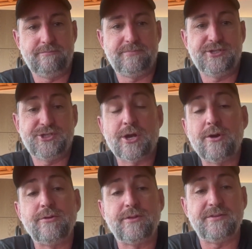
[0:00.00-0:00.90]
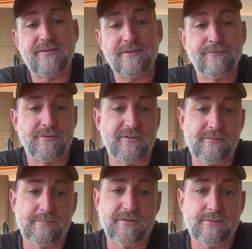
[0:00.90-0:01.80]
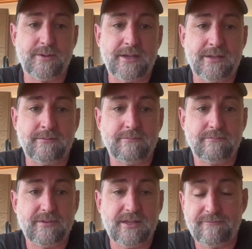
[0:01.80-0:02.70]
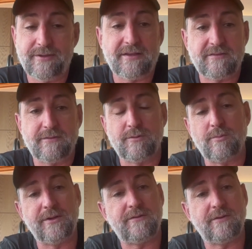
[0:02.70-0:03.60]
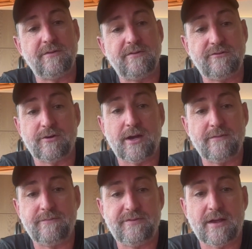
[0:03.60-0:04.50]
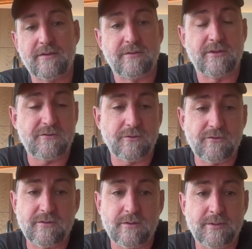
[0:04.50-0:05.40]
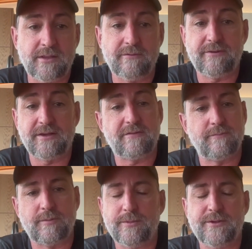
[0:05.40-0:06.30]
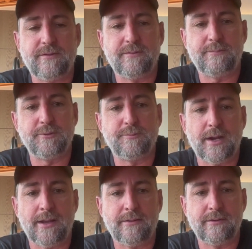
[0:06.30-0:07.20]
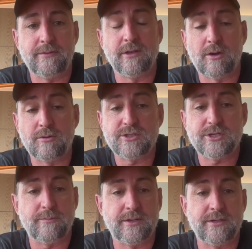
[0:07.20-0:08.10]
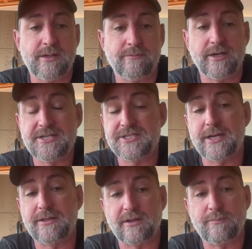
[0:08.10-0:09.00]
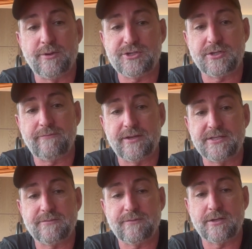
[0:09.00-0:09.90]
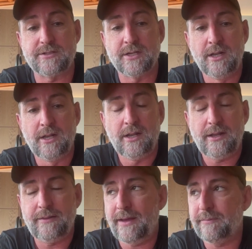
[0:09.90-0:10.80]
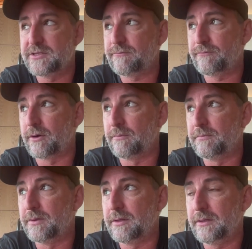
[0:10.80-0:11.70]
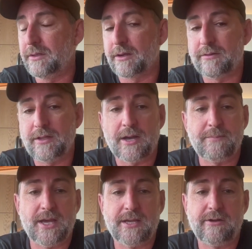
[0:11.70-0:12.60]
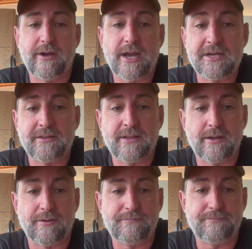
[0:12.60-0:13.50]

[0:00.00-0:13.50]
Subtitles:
show the difference between the effects of what we do to drive sales in the short term and the effects of what we do to build brand in the long term, and really study the commercial effects of those. And that was from the IPA creating their